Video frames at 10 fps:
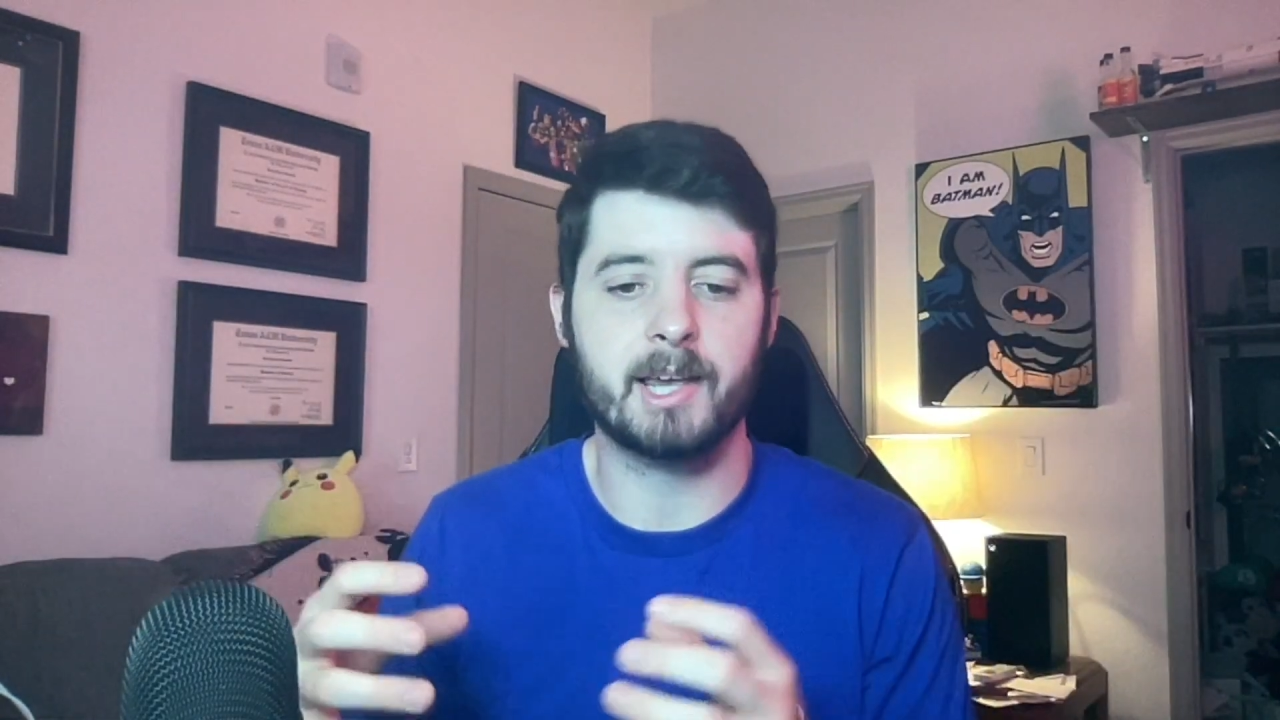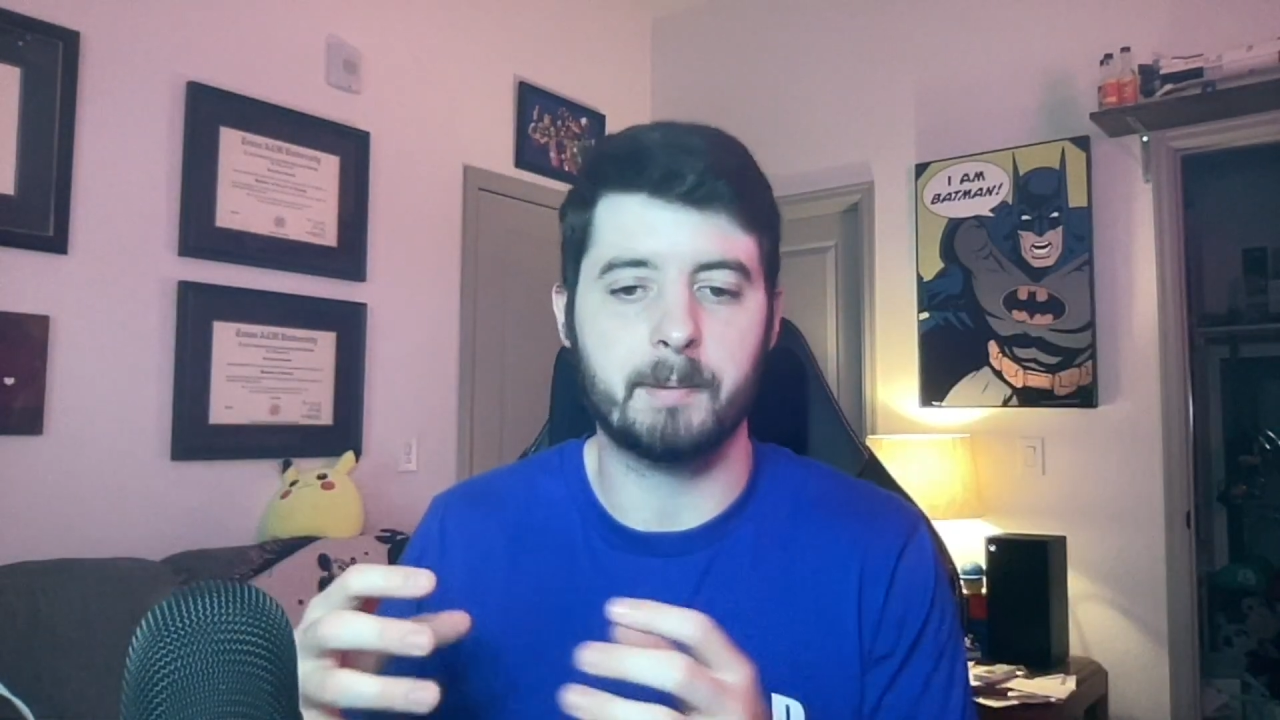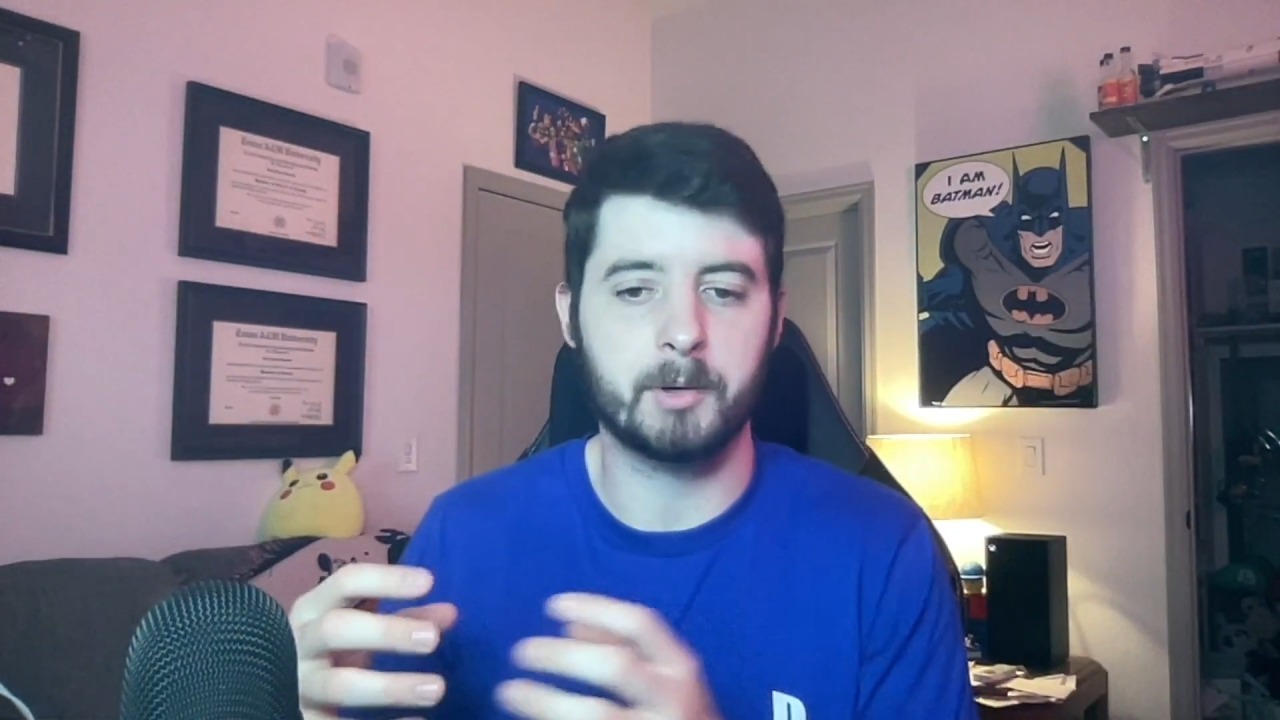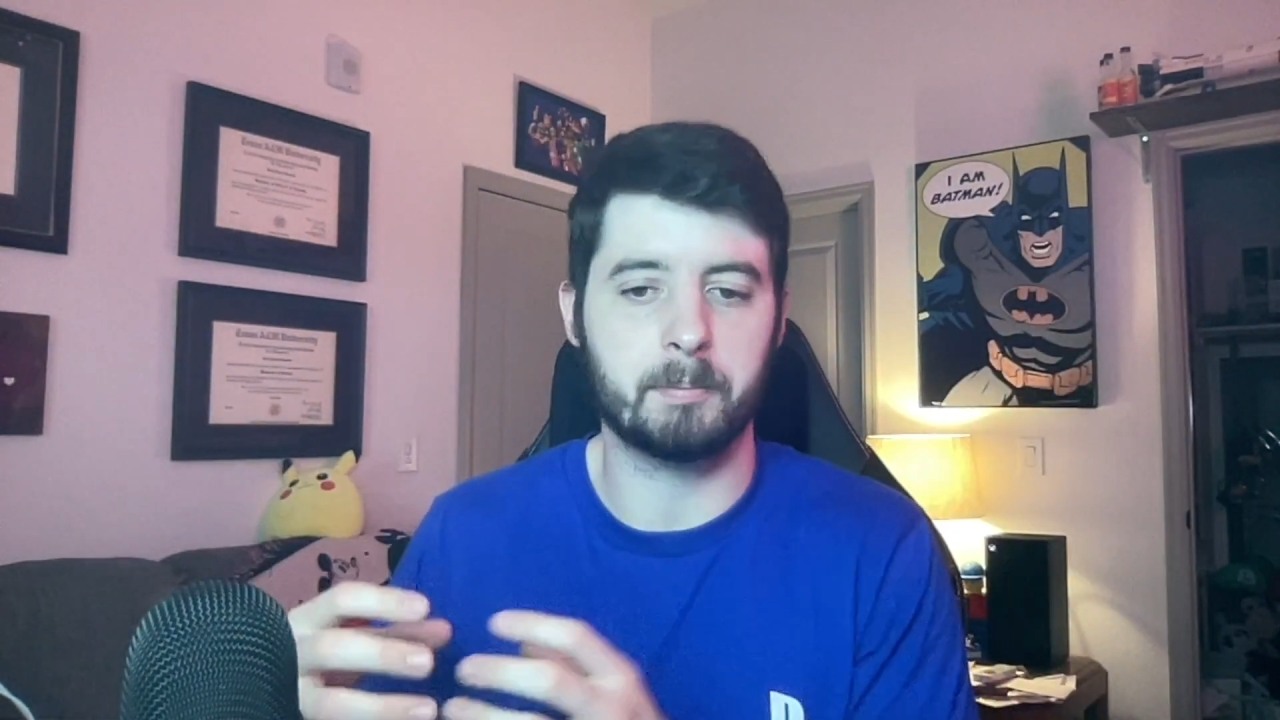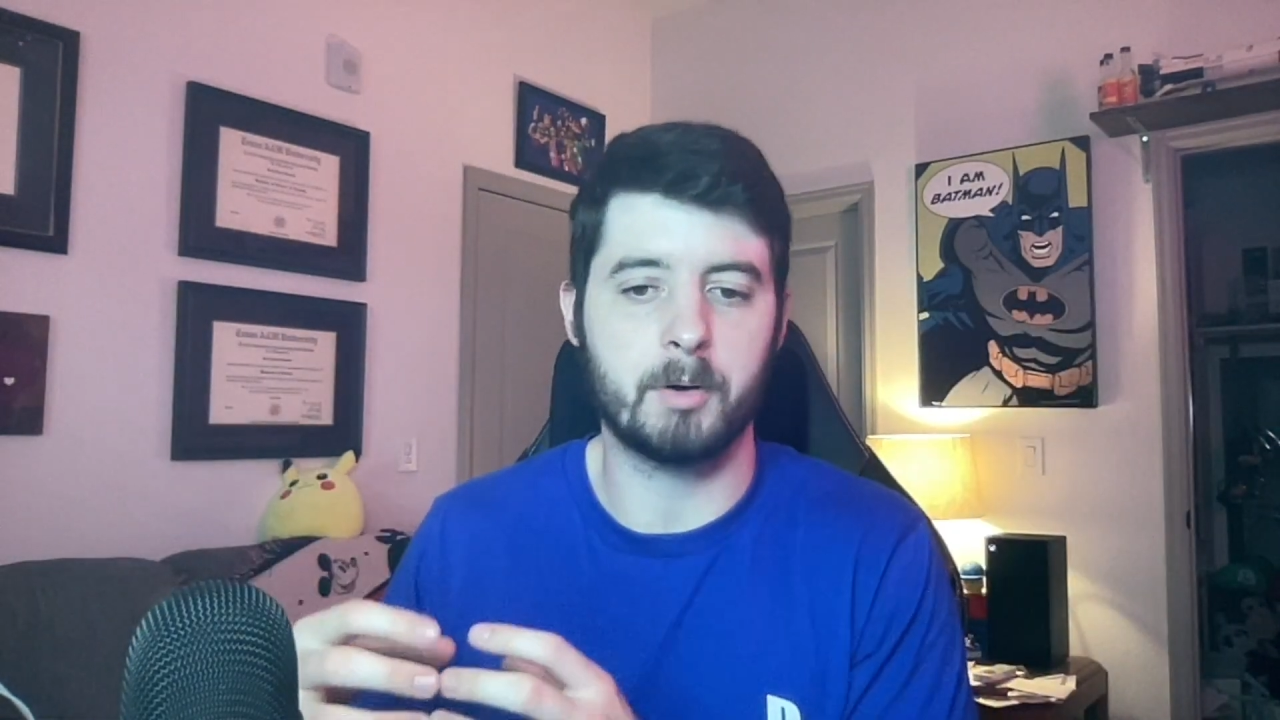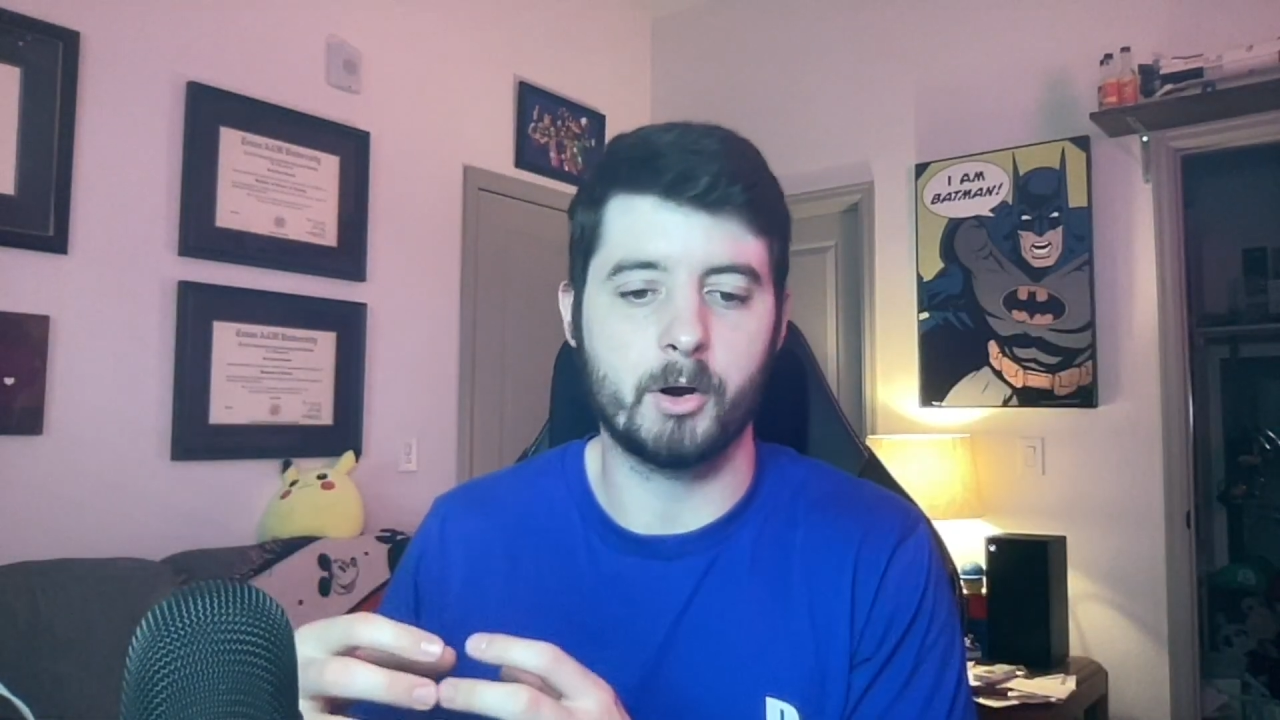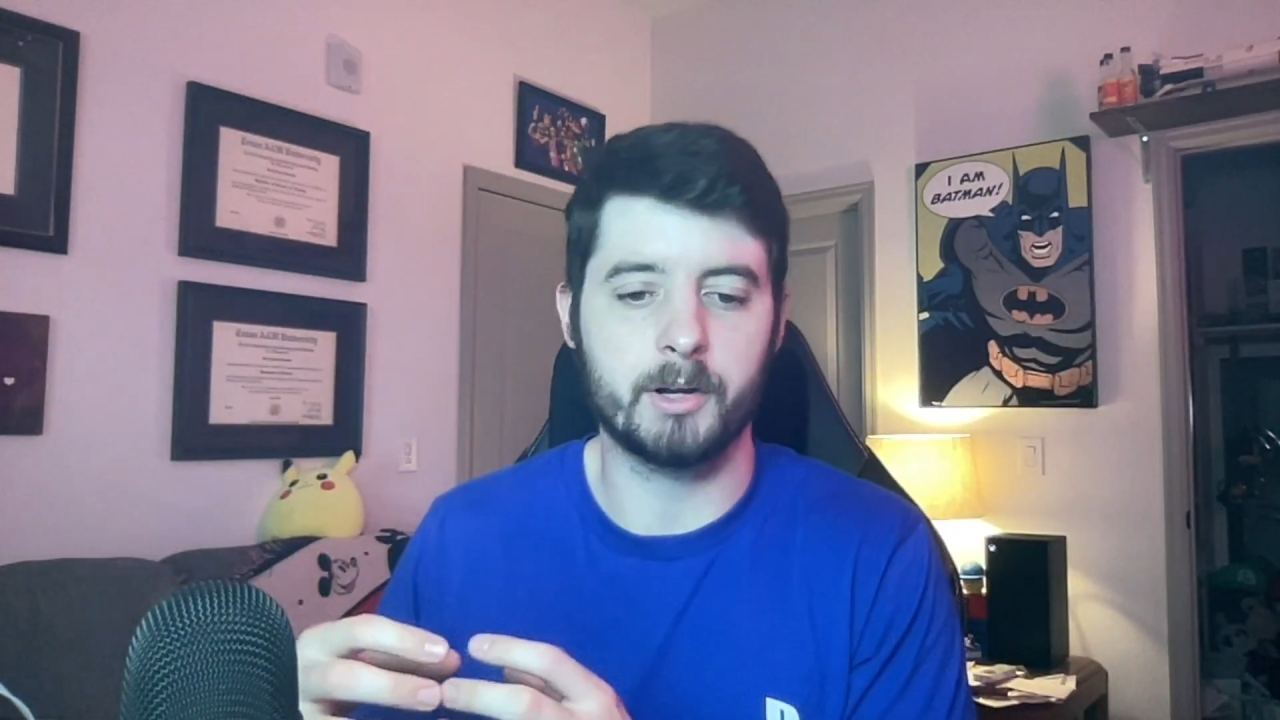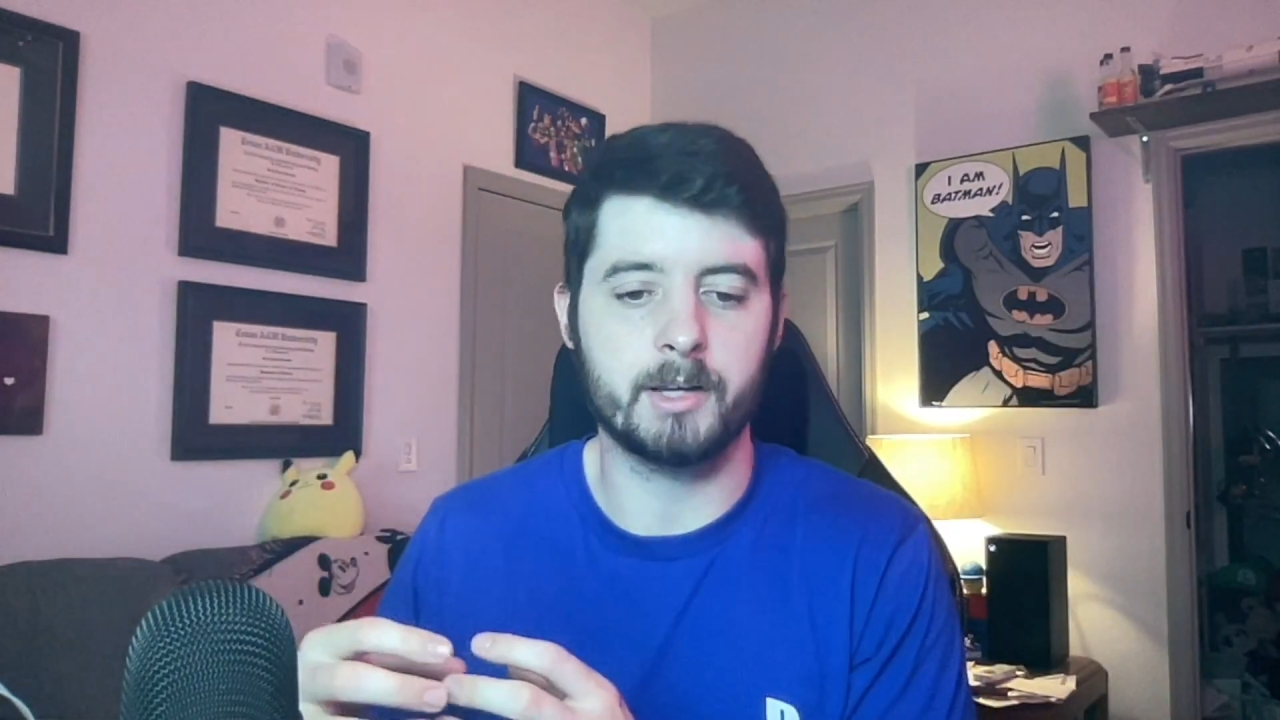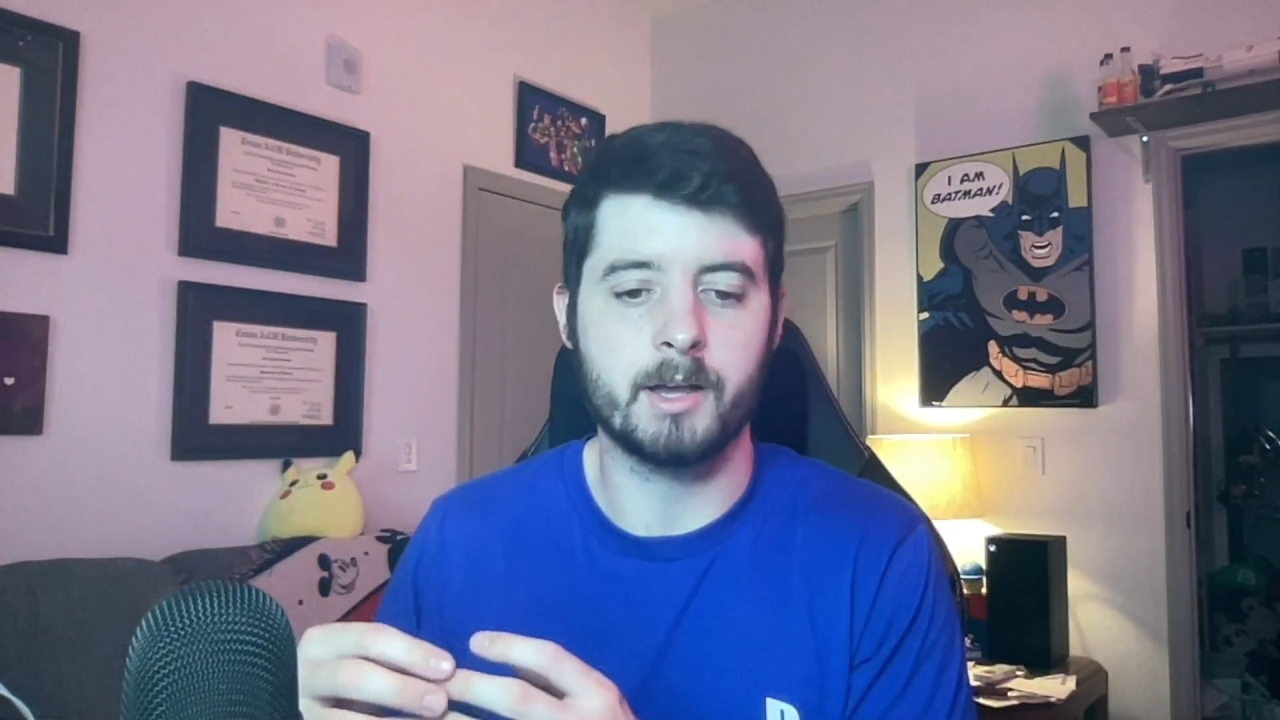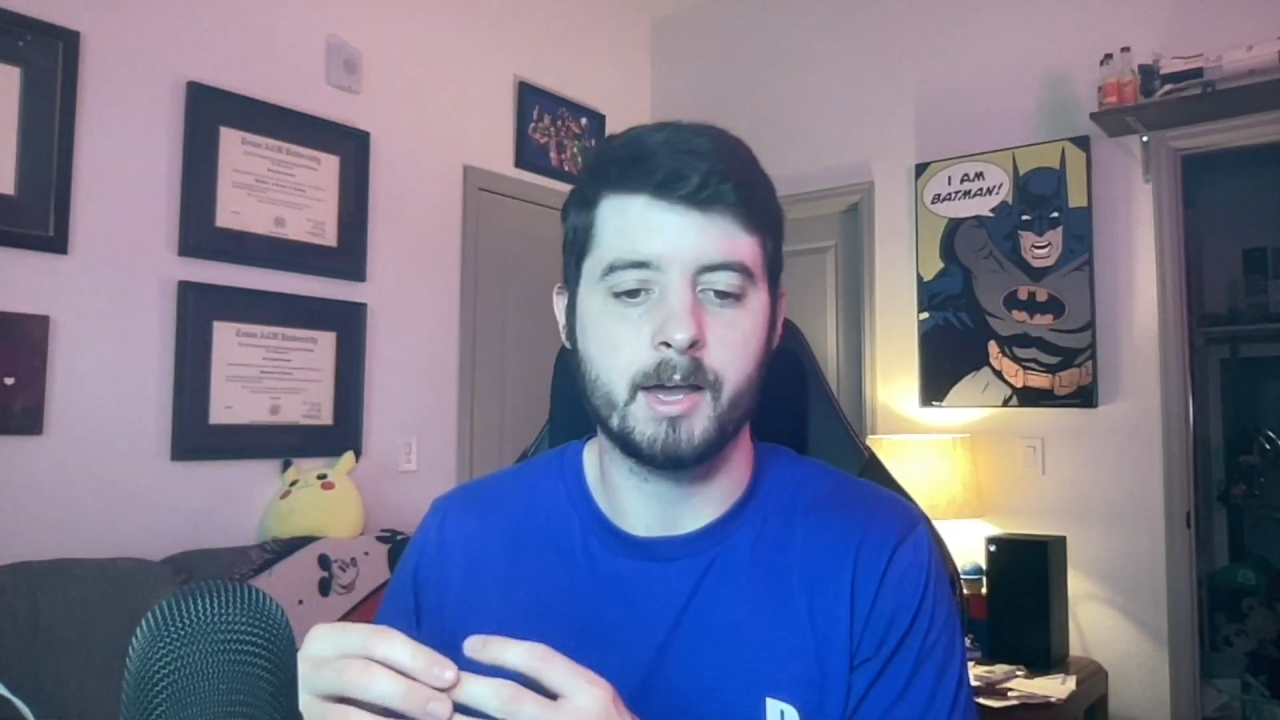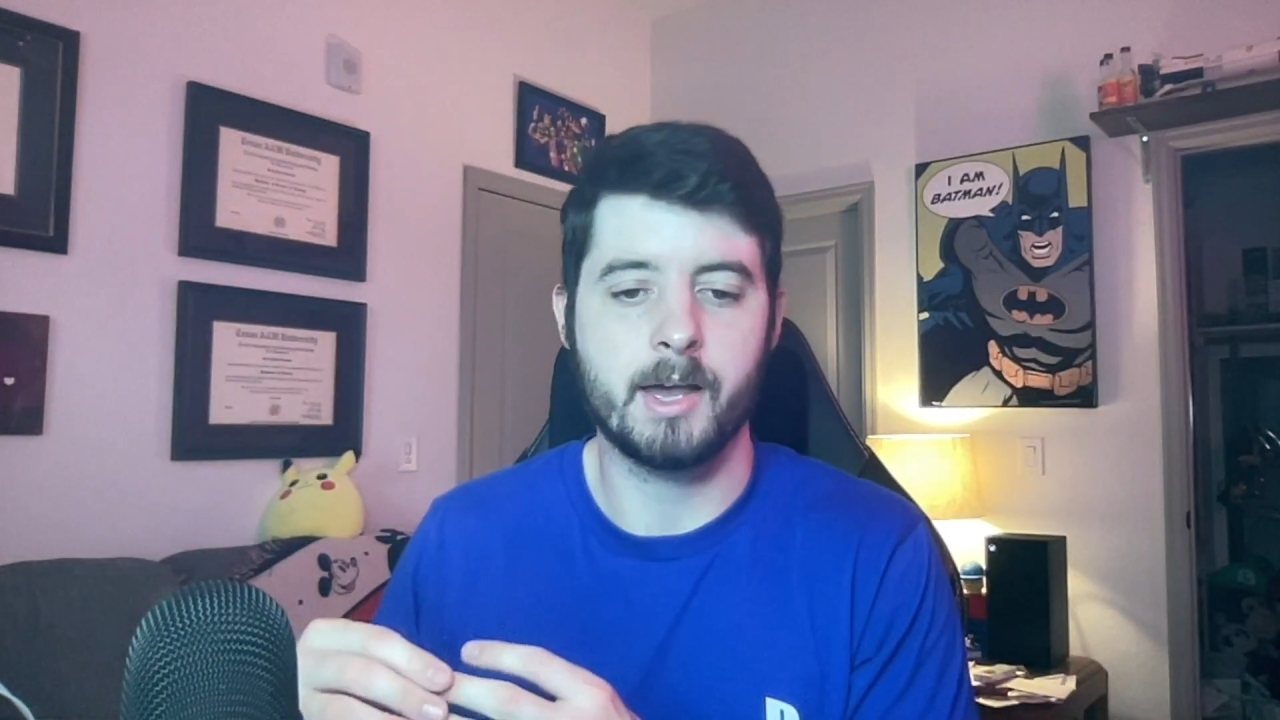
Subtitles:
up your party